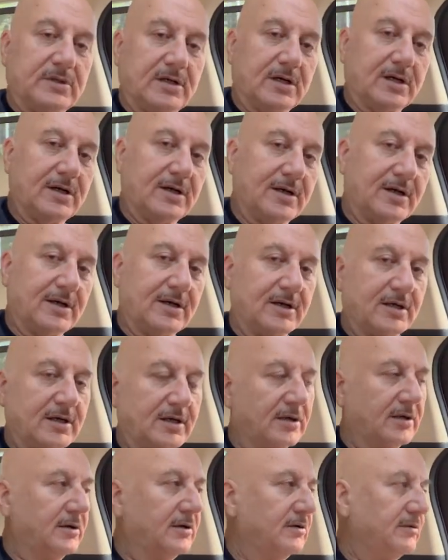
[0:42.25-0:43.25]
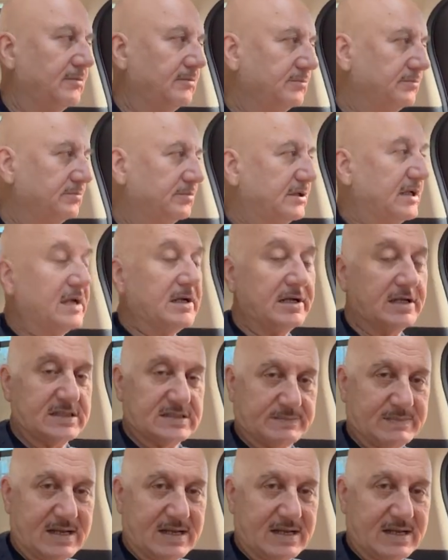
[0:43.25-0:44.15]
uh, 10 days